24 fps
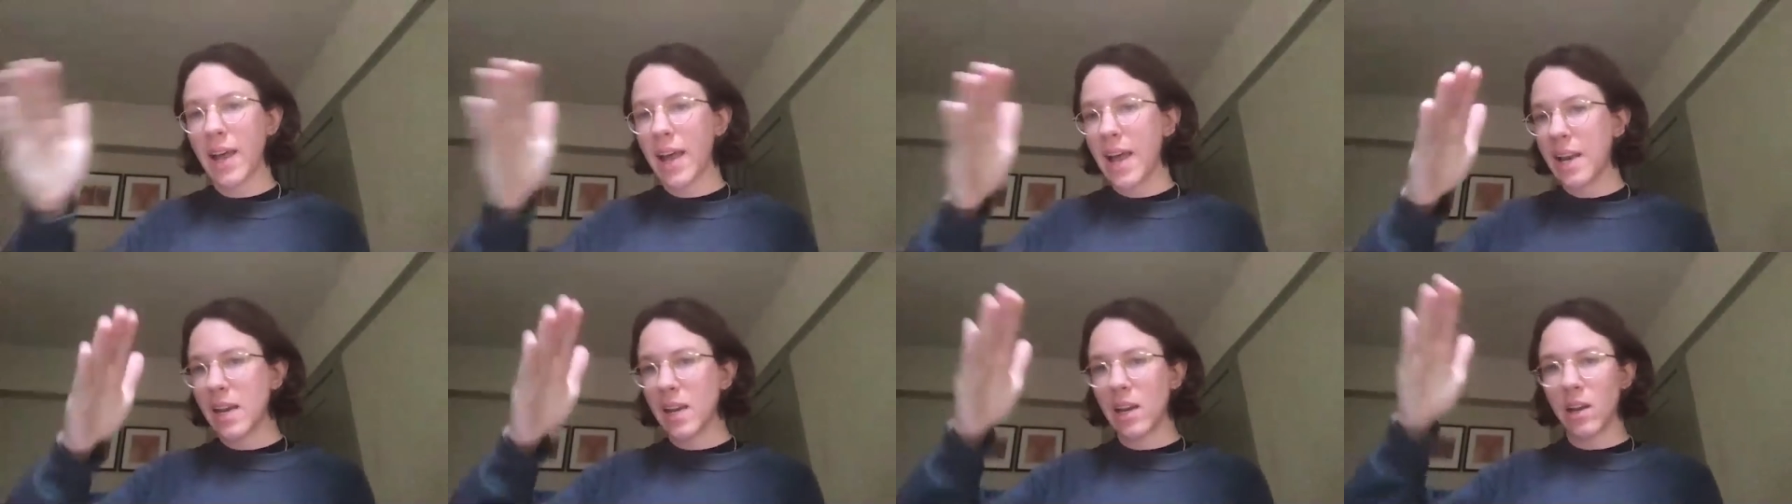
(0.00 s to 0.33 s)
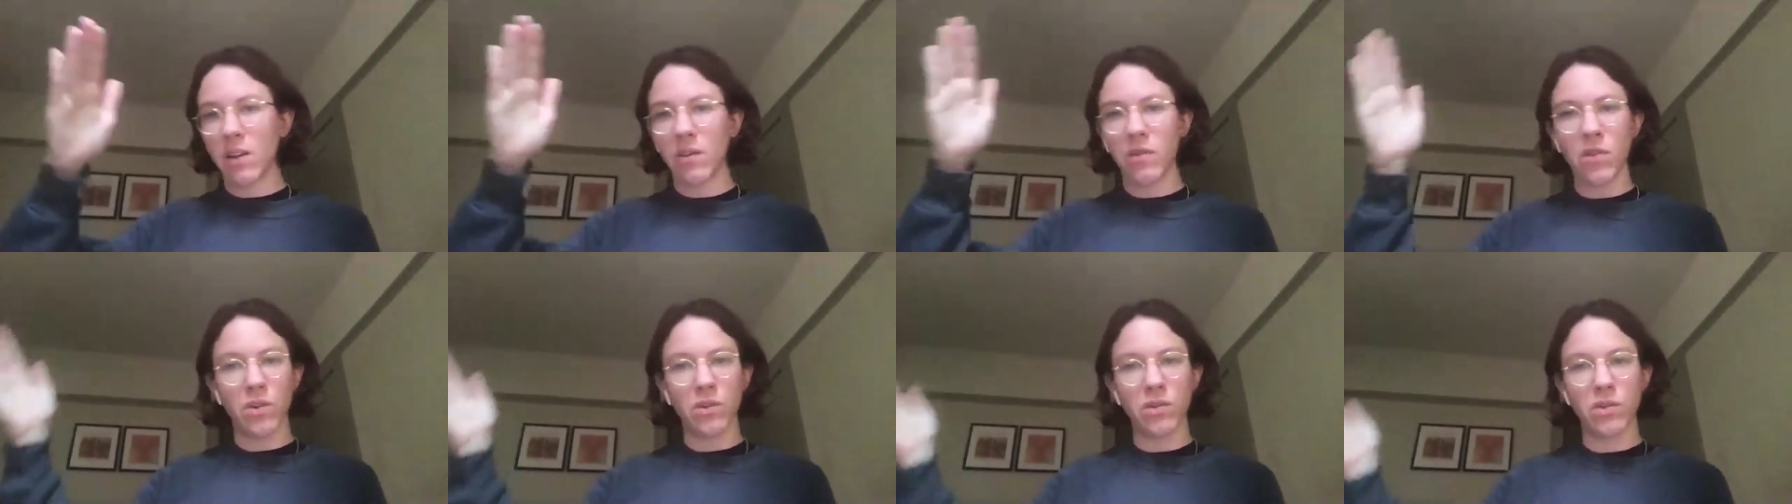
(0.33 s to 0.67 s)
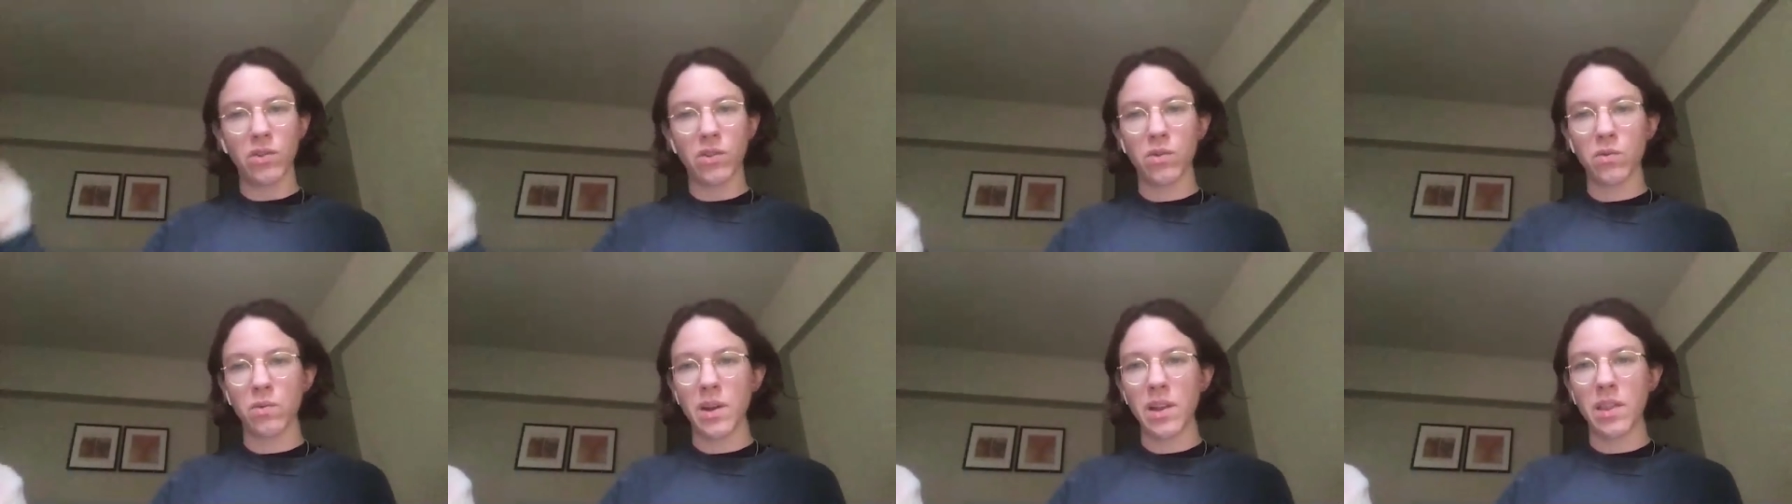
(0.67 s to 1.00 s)
any of
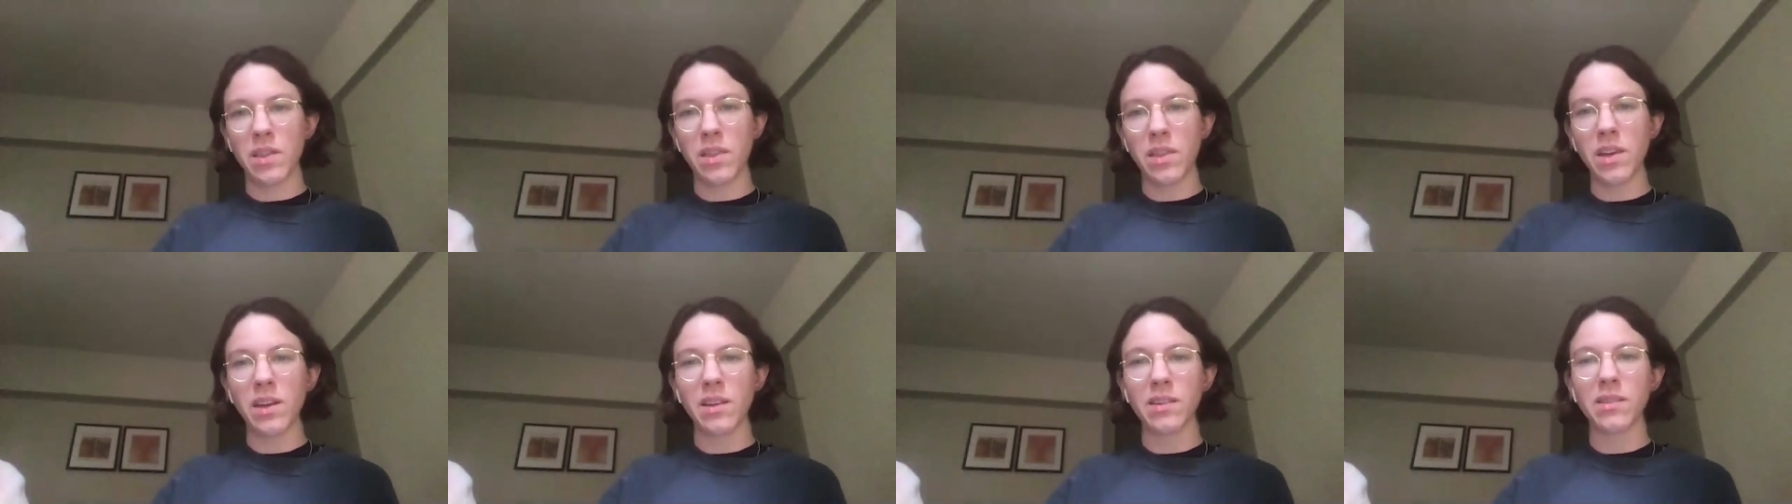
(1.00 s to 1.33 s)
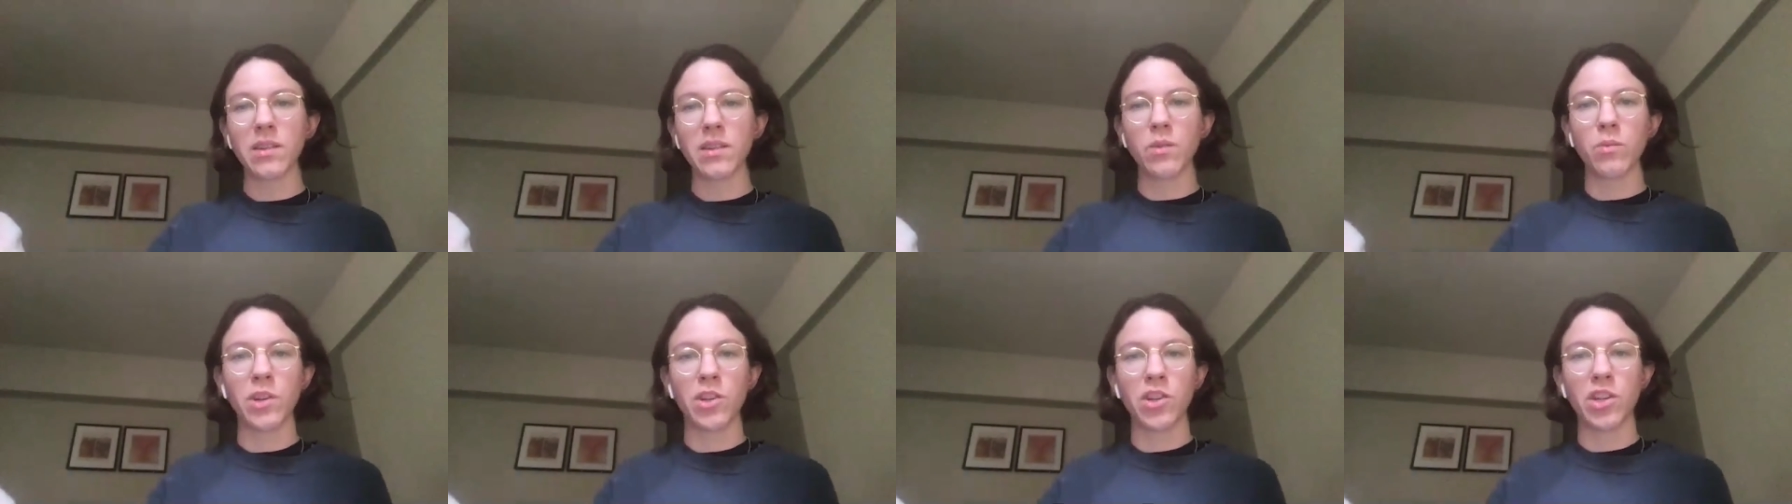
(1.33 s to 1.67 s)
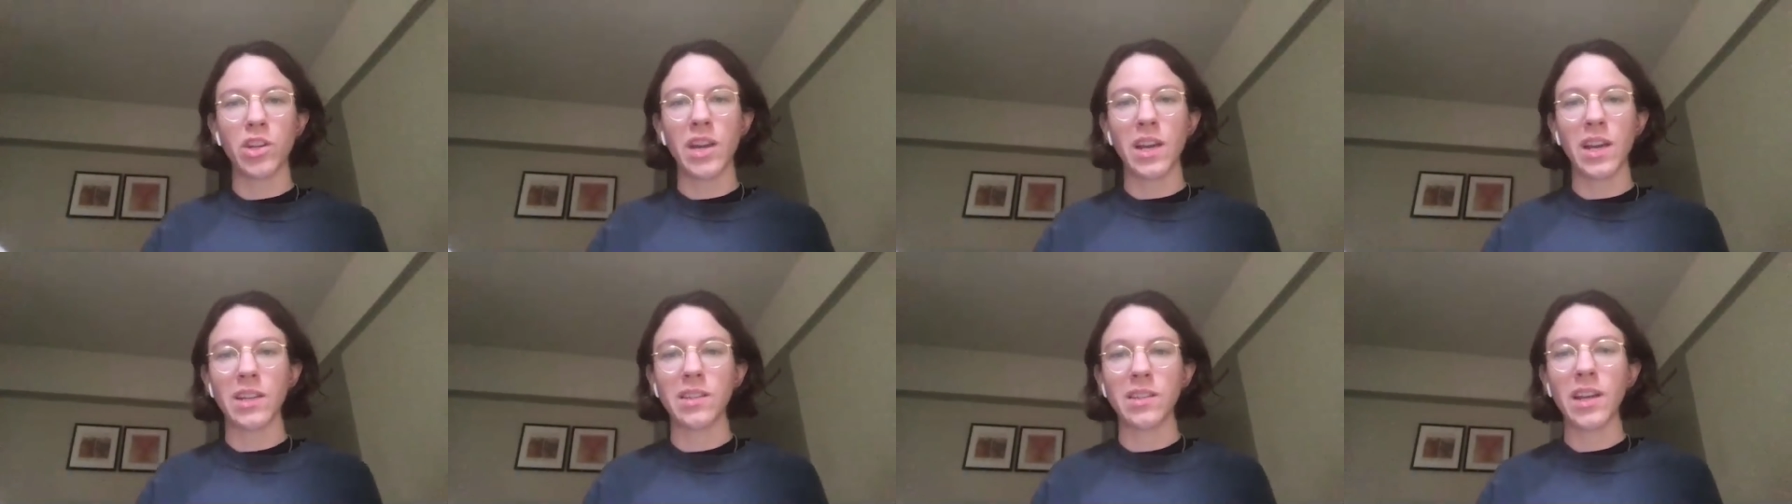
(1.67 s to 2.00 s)
those three things, in
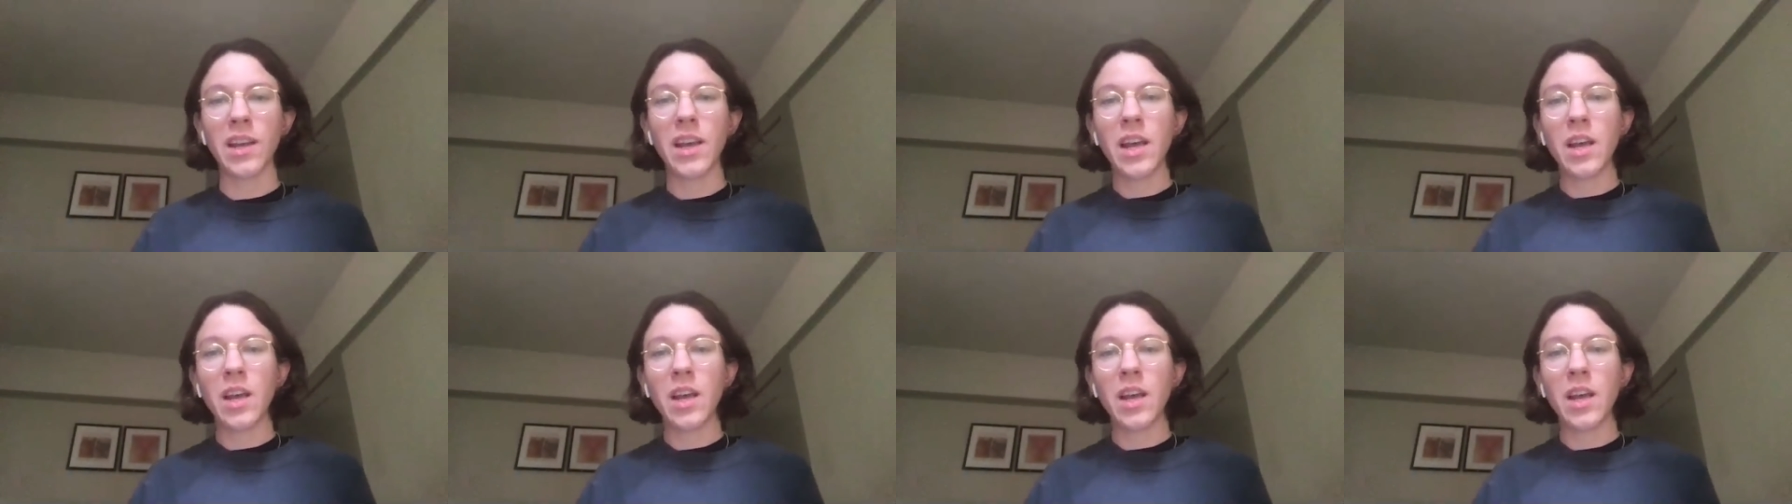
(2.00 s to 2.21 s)
which case